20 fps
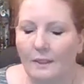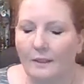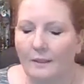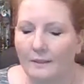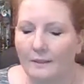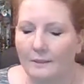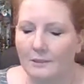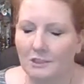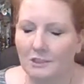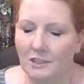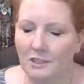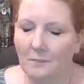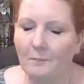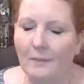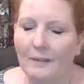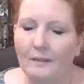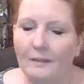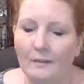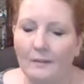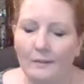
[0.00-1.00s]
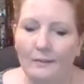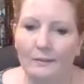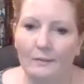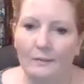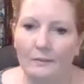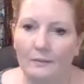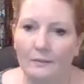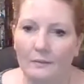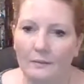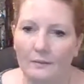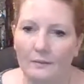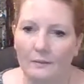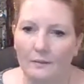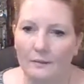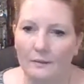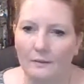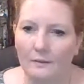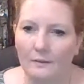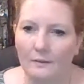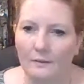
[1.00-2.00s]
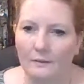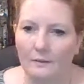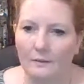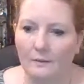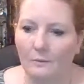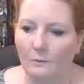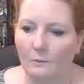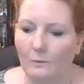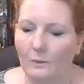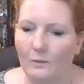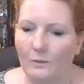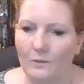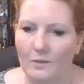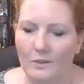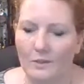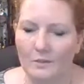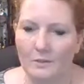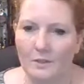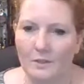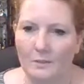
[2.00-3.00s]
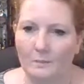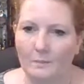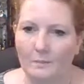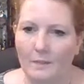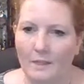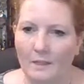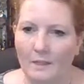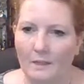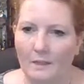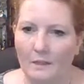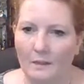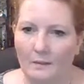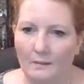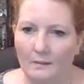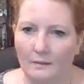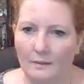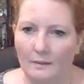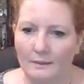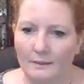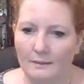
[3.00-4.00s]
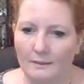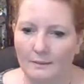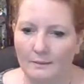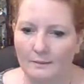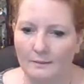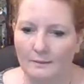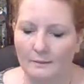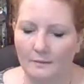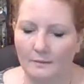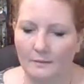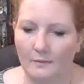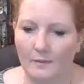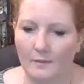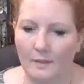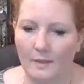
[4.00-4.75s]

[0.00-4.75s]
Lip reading: shipment will go to me on, let's see,